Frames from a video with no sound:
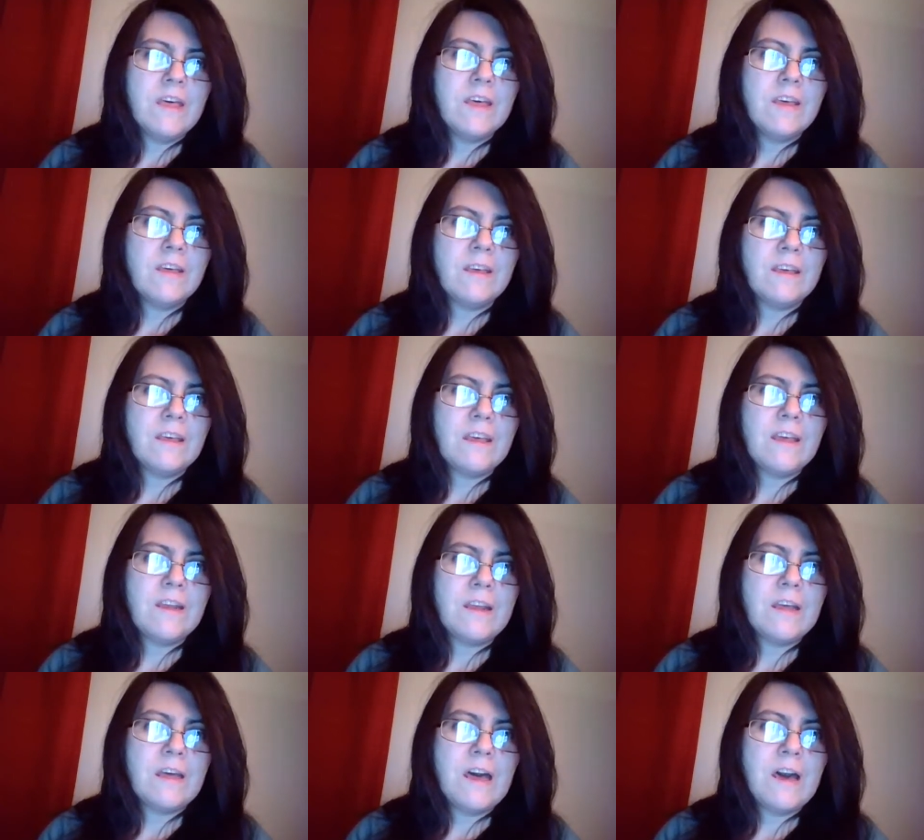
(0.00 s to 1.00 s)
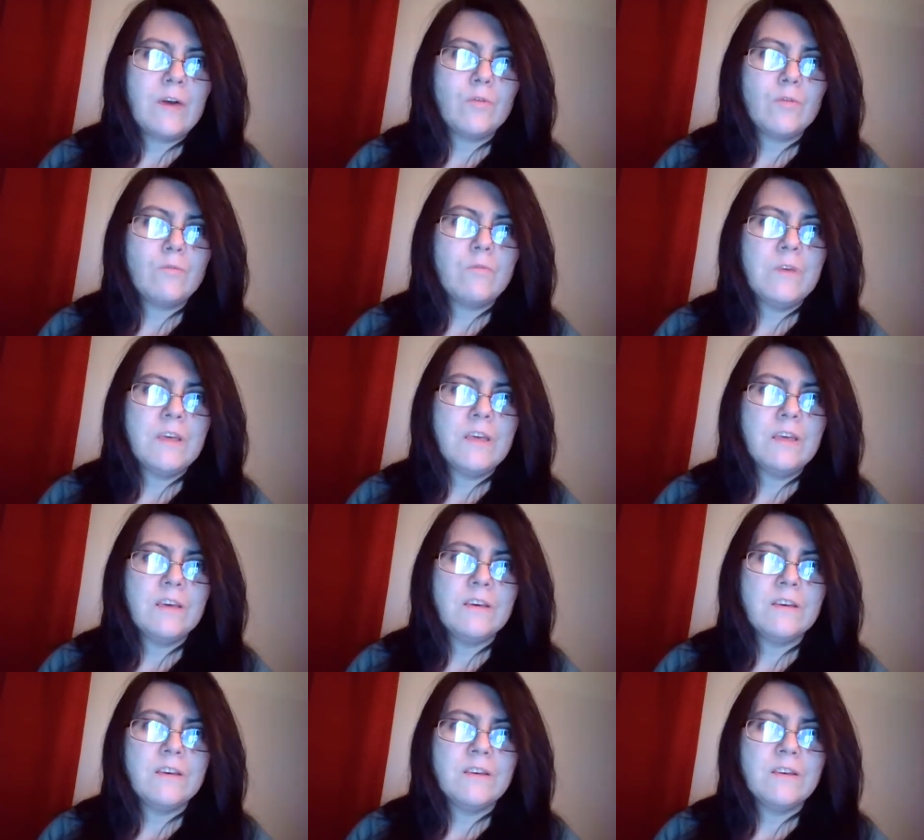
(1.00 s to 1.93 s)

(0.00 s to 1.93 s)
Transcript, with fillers: And I would be